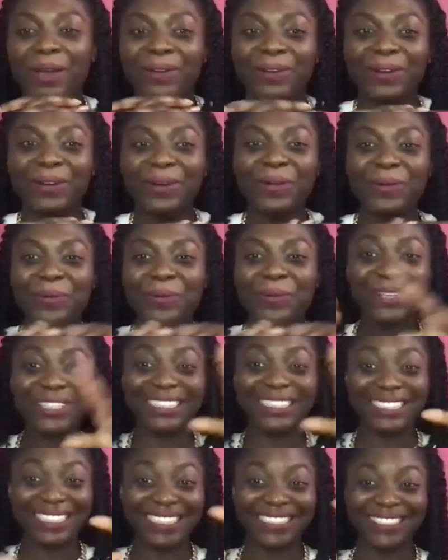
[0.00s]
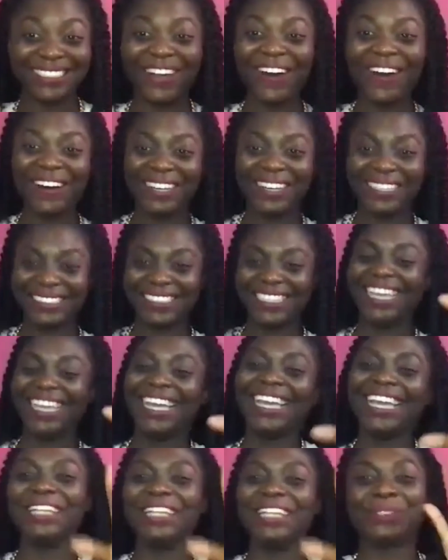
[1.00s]
what is art,
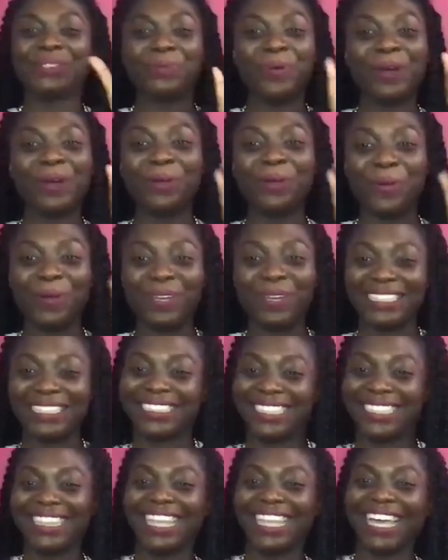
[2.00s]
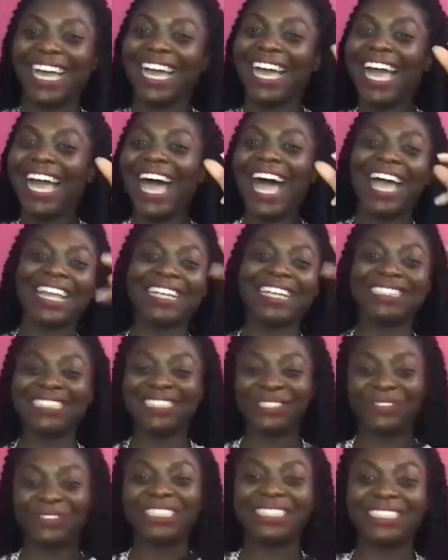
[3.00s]
it's one question that I guess as
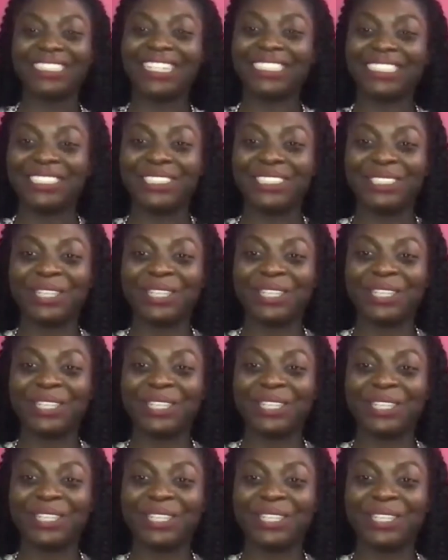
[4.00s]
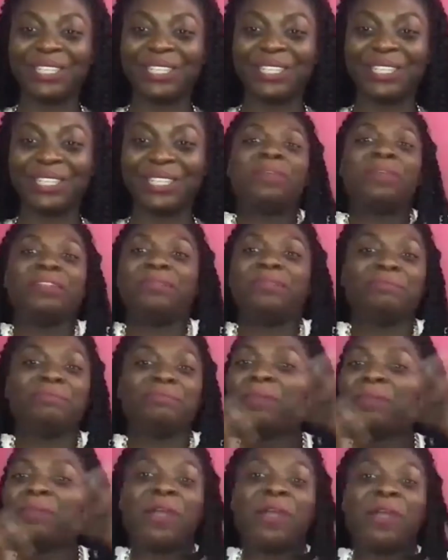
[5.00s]
researchers, I mean,
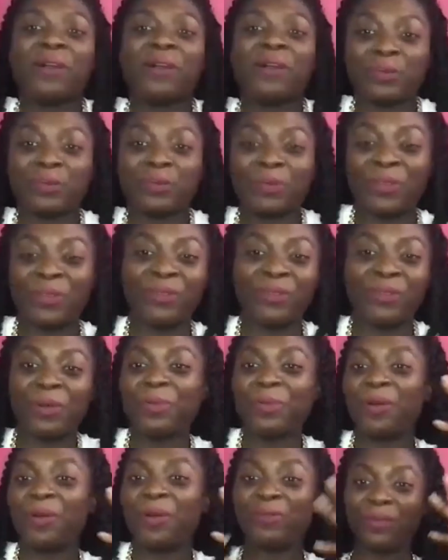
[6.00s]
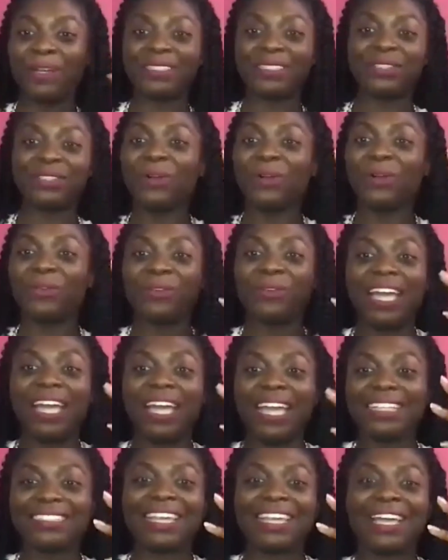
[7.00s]
maybe I can't speak for everyone, but for myself, it's
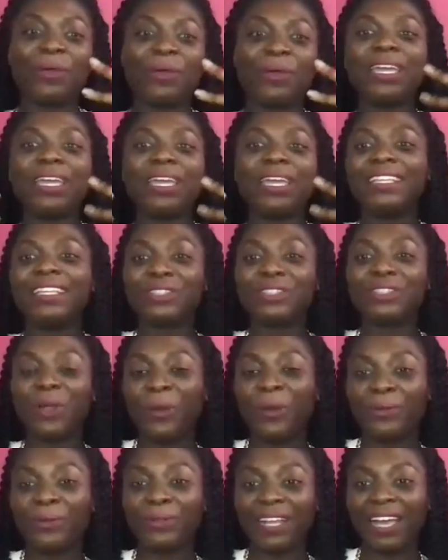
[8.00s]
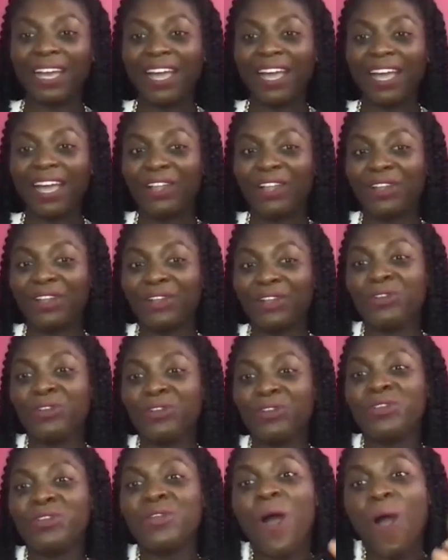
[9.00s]
like, we don't
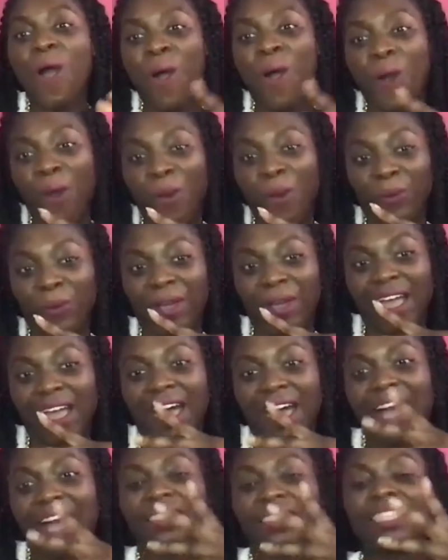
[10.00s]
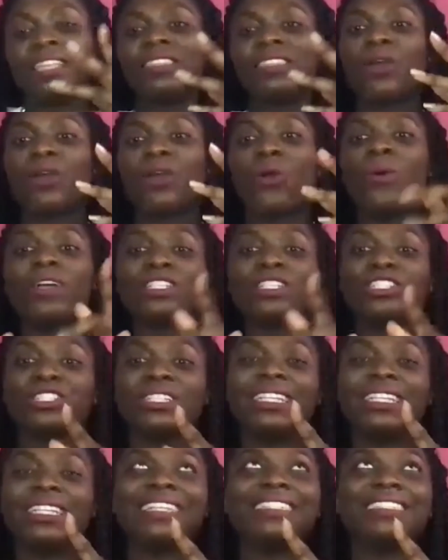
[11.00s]
know. I think the question
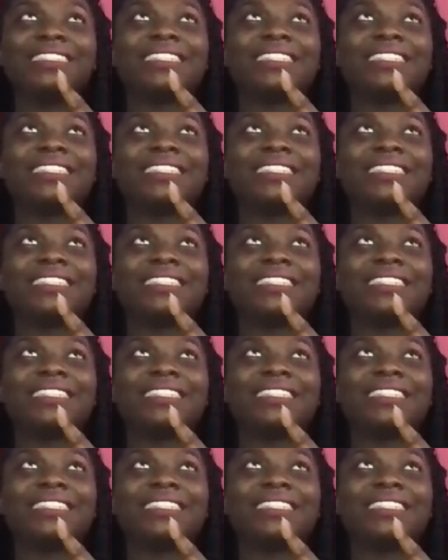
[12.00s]
is,